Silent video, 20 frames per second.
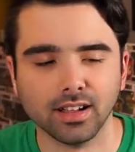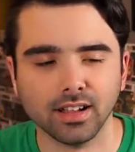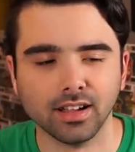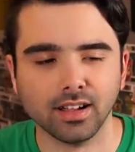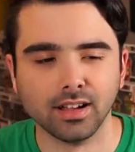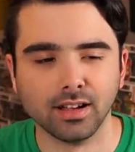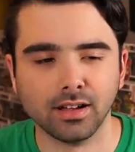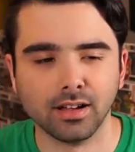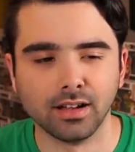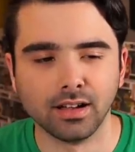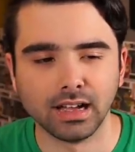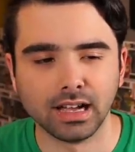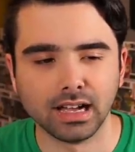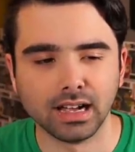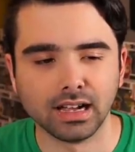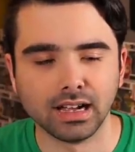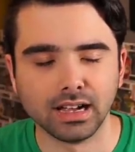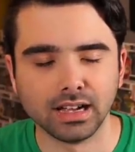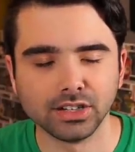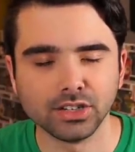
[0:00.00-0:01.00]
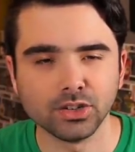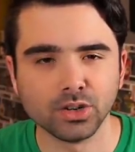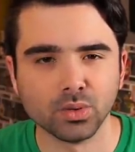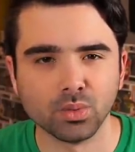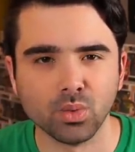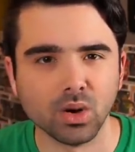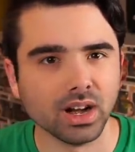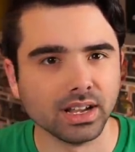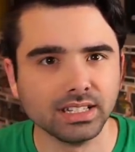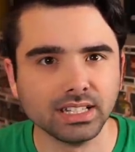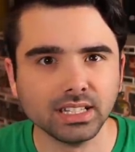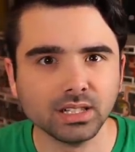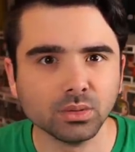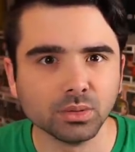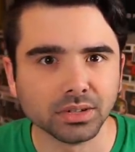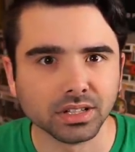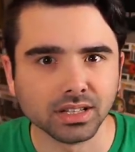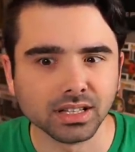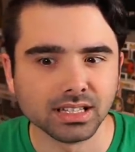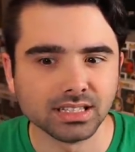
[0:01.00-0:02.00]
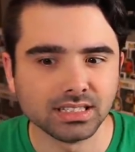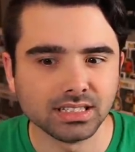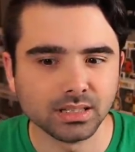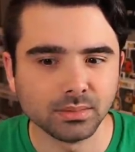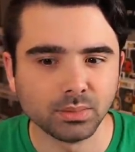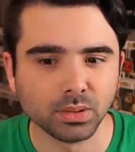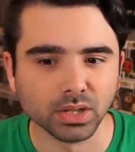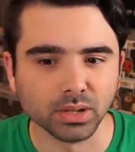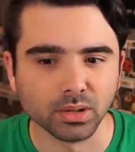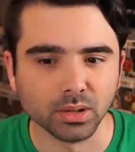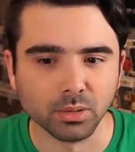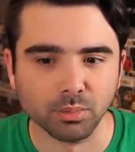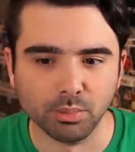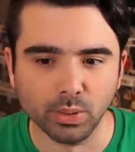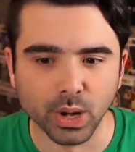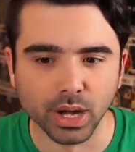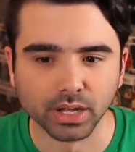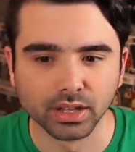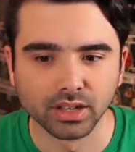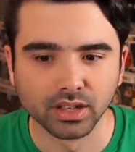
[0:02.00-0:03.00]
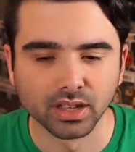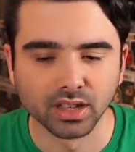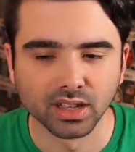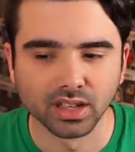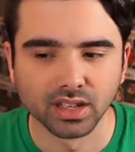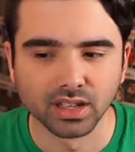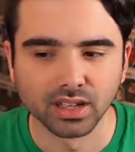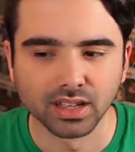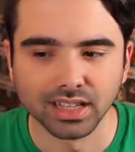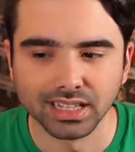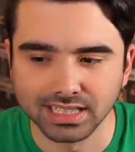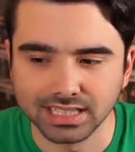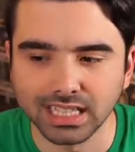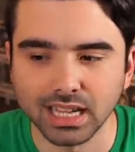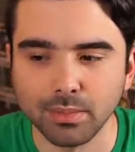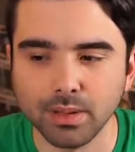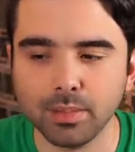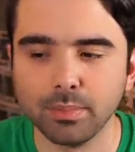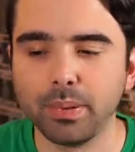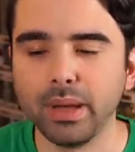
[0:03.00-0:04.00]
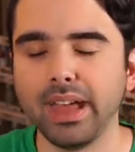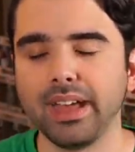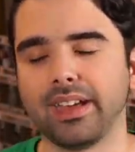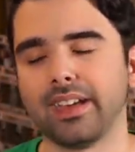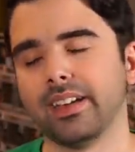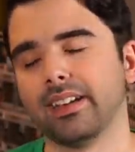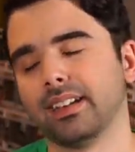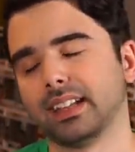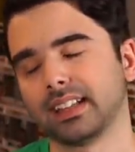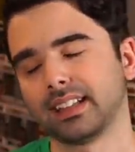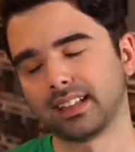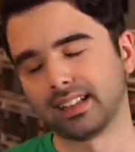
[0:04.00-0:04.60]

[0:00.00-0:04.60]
Uh, I don't know why I didn't realize it, but Buck. It's Simon Pegg.